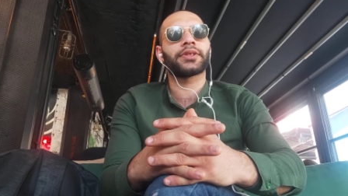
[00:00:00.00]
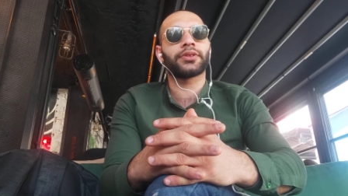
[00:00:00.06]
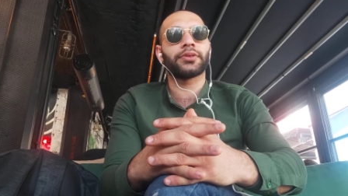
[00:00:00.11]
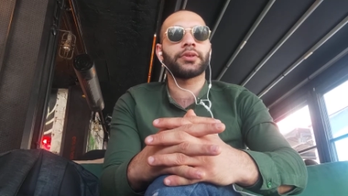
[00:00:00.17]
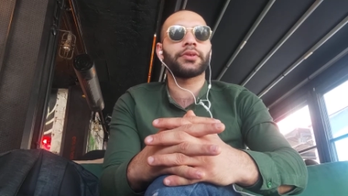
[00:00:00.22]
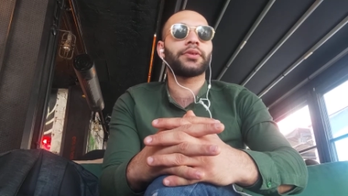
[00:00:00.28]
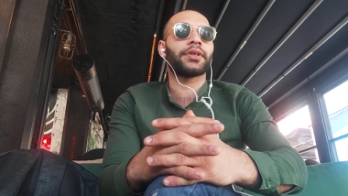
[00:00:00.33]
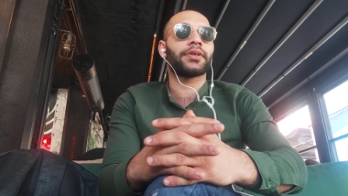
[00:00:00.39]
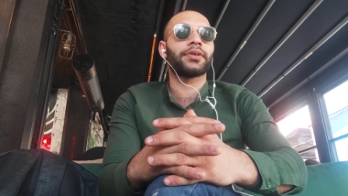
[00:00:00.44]

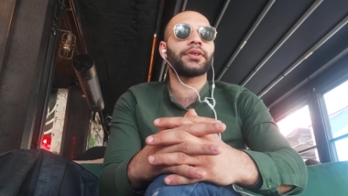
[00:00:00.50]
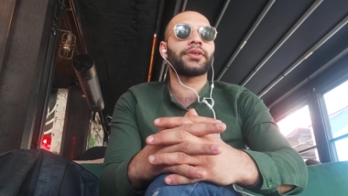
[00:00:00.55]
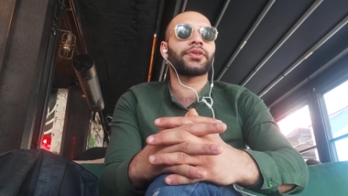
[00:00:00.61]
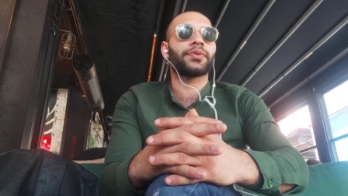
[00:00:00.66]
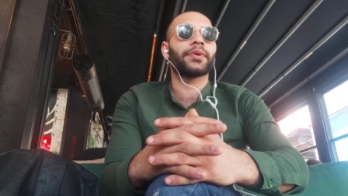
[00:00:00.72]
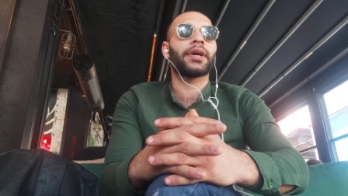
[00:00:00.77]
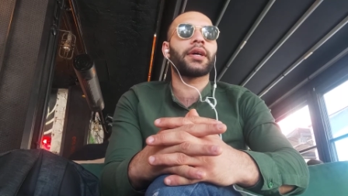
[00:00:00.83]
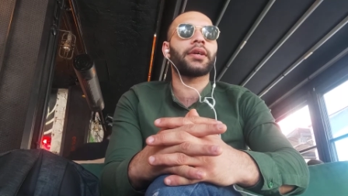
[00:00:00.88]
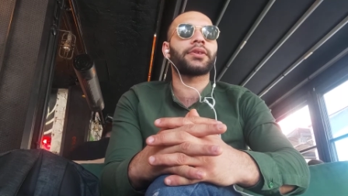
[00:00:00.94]
There
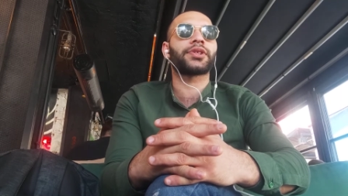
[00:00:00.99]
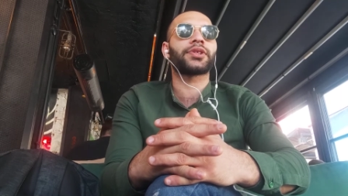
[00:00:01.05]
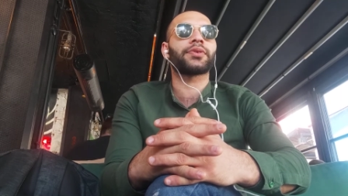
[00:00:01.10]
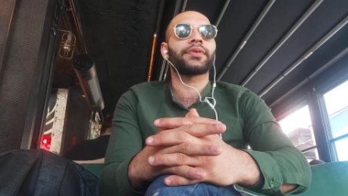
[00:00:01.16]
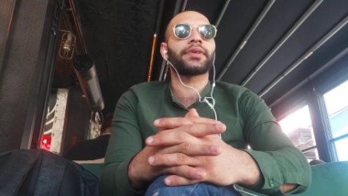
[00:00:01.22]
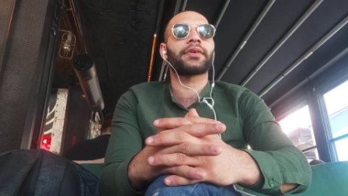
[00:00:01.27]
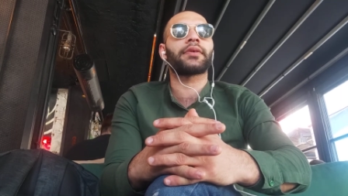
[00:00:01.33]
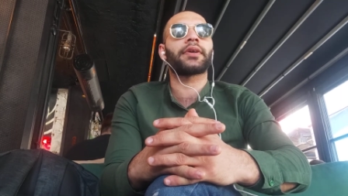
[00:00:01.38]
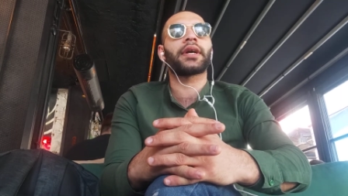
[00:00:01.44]

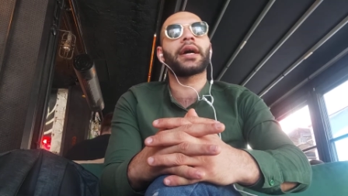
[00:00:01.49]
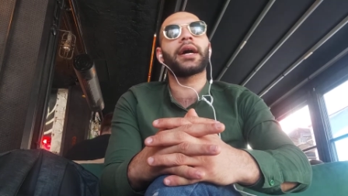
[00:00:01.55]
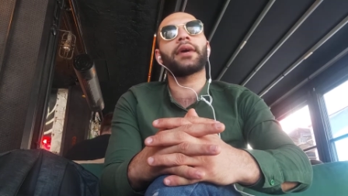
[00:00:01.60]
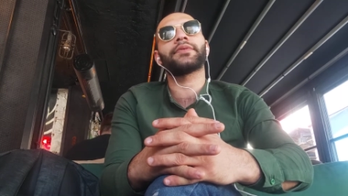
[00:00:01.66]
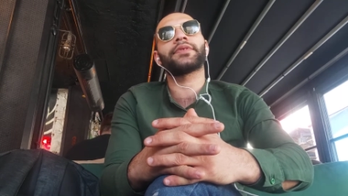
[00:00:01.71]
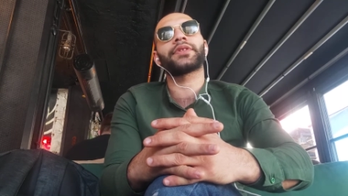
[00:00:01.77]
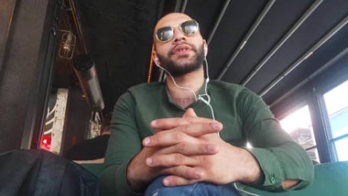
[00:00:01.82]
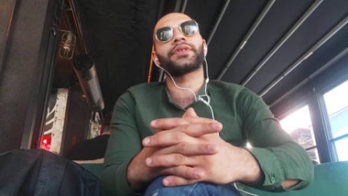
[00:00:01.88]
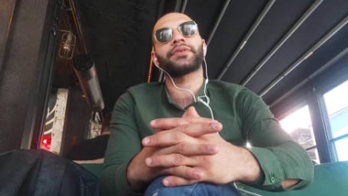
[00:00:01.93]

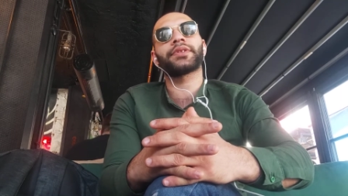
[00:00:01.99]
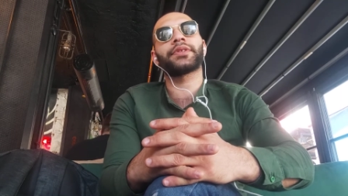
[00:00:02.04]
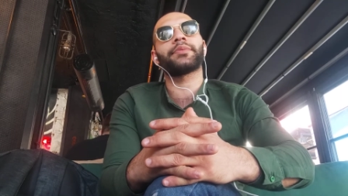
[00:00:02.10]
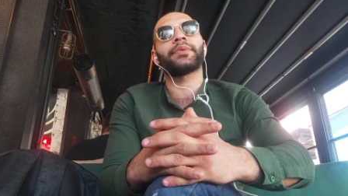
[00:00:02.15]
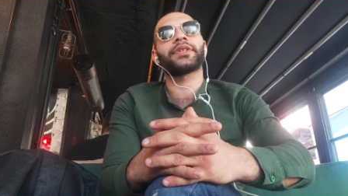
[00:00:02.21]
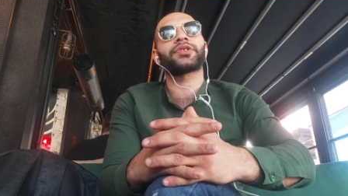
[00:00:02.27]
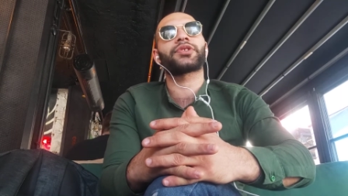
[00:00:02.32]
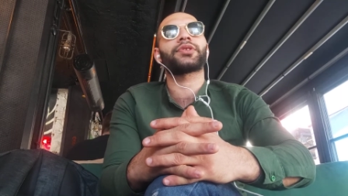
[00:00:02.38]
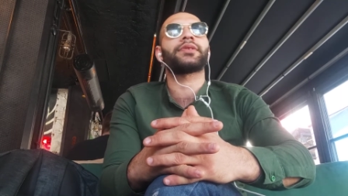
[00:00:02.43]
have
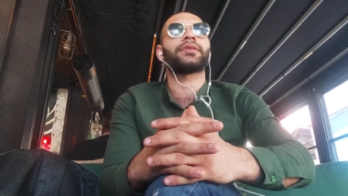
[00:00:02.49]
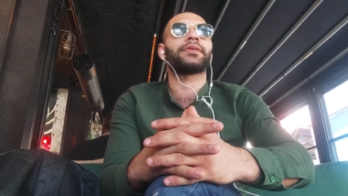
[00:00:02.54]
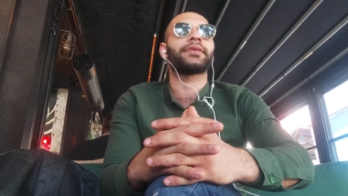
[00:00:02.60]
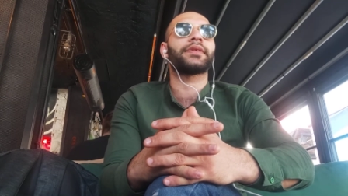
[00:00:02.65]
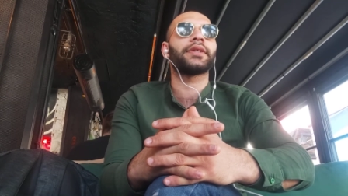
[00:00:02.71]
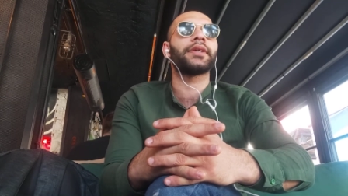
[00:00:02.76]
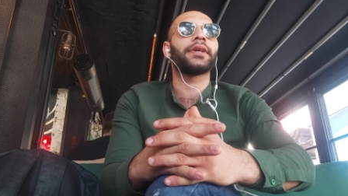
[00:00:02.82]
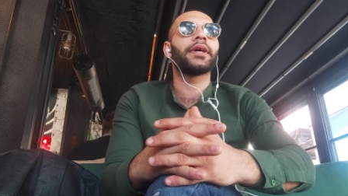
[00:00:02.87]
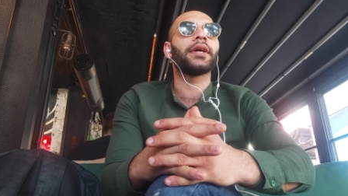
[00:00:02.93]

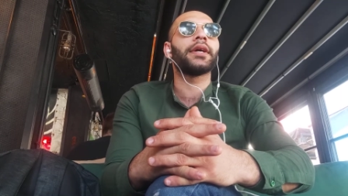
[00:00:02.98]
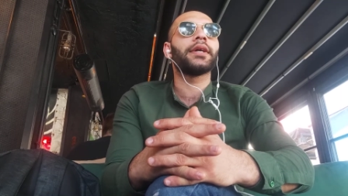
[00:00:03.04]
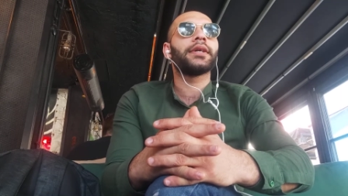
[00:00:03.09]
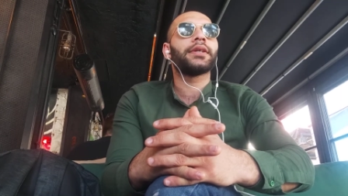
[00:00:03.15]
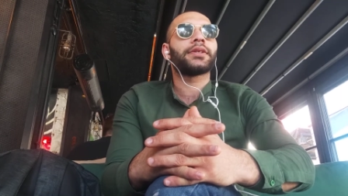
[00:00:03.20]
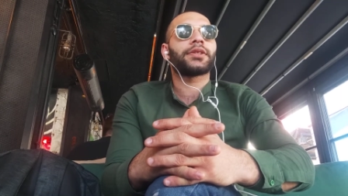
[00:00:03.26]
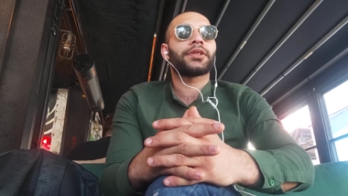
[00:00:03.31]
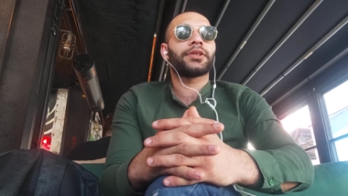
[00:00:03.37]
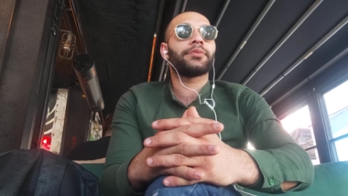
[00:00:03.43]

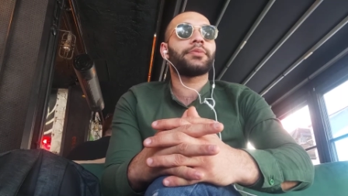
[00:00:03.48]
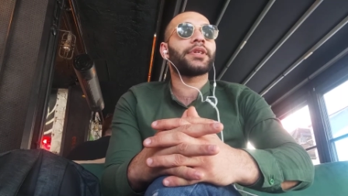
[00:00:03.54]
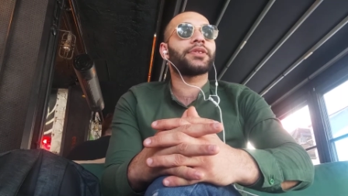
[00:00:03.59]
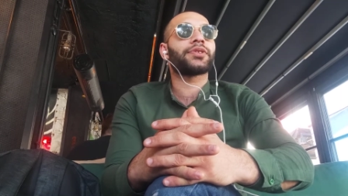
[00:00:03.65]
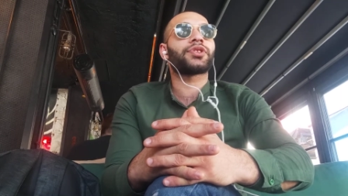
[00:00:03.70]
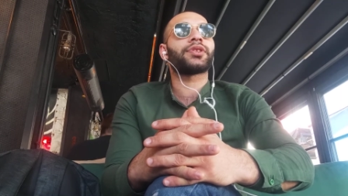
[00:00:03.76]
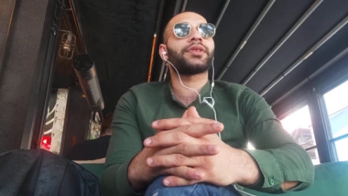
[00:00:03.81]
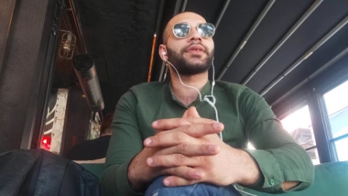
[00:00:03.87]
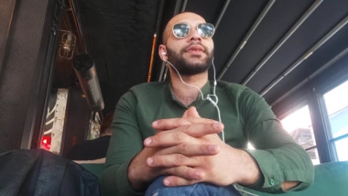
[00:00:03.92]

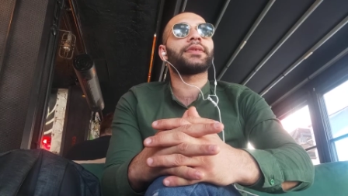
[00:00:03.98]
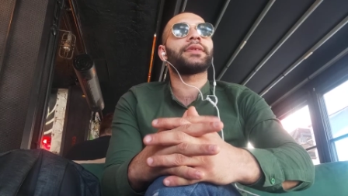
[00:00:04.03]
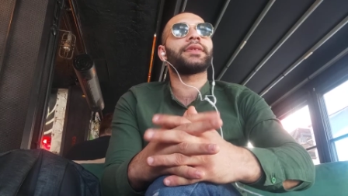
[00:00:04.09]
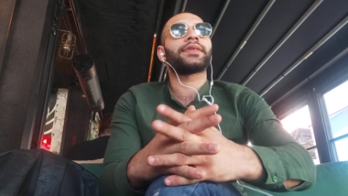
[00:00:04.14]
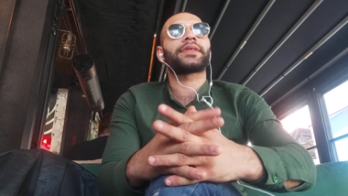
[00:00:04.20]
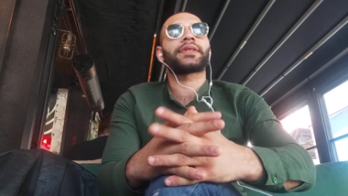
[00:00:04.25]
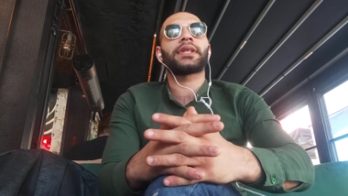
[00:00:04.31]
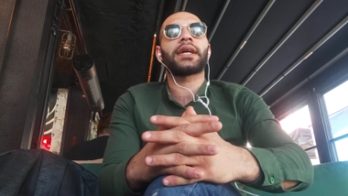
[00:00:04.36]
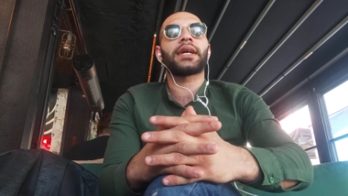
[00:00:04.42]

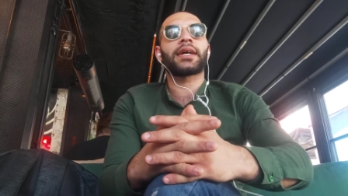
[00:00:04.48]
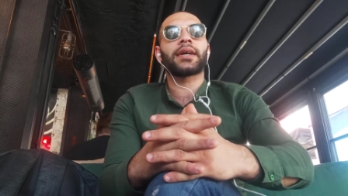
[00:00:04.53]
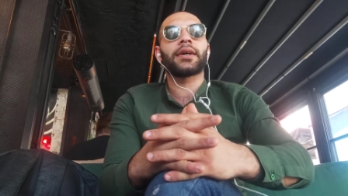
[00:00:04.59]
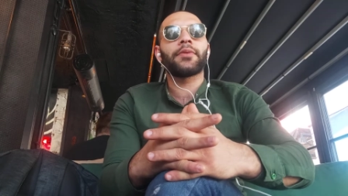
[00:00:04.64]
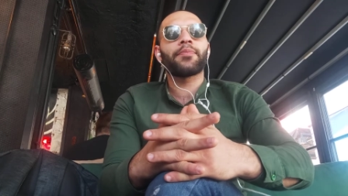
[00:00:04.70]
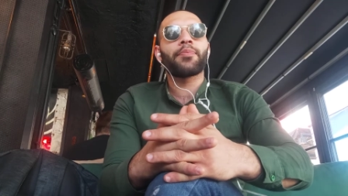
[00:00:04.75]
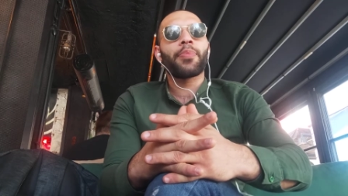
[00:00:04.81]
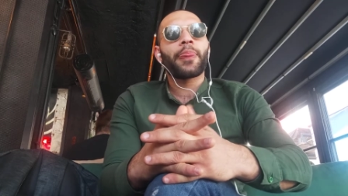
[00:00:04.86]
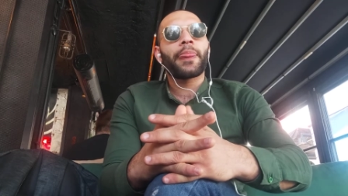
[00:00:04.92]
three-dimensionalities, like
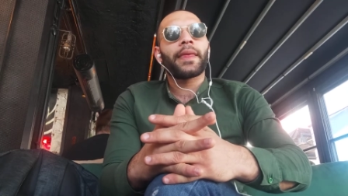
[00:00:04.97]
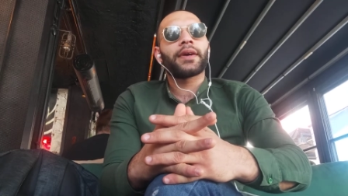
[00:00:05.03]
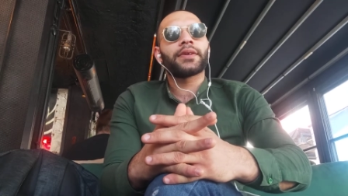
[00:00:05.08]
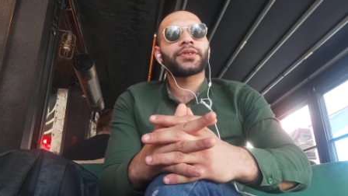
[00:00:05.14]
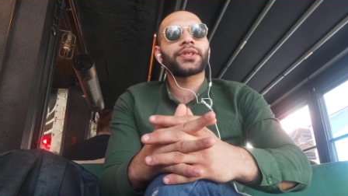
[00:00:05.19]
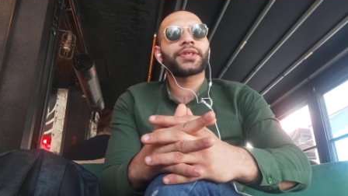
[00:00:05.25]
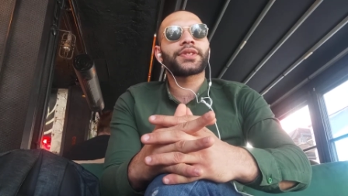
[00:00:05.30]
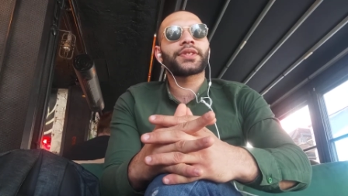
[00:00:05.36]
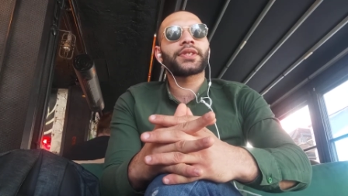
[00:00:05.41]

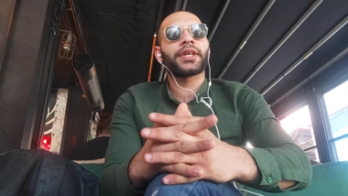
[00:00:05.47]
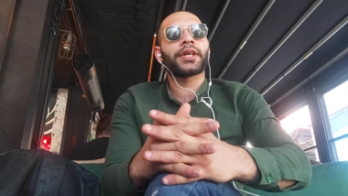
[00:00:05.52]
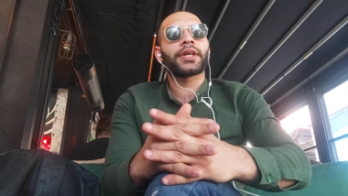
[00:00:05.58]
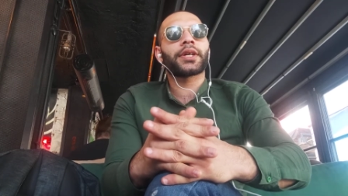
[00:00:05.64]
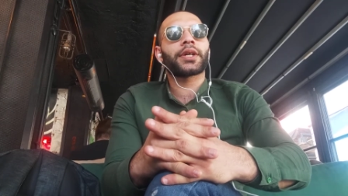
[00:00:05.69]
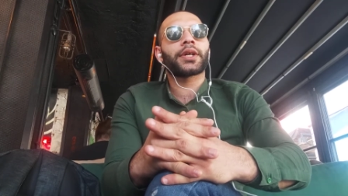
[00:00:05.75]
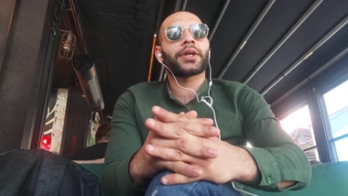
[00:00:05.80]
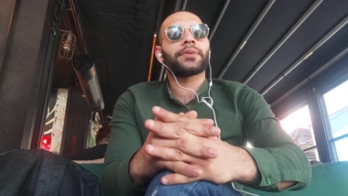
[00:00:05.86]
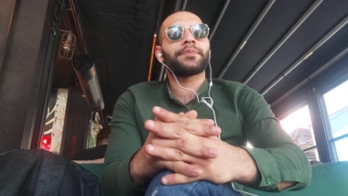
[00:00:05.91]
just
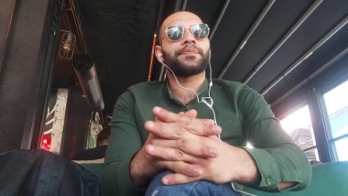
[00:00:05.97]
think